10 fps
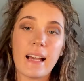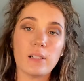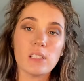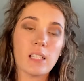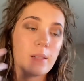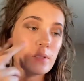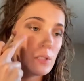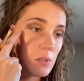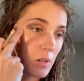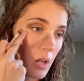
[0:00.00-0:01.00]
it's time to
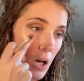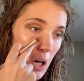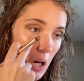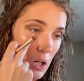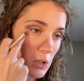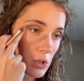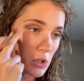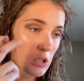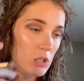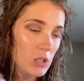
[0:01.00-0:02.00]
do the
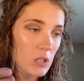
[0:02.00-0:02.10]
under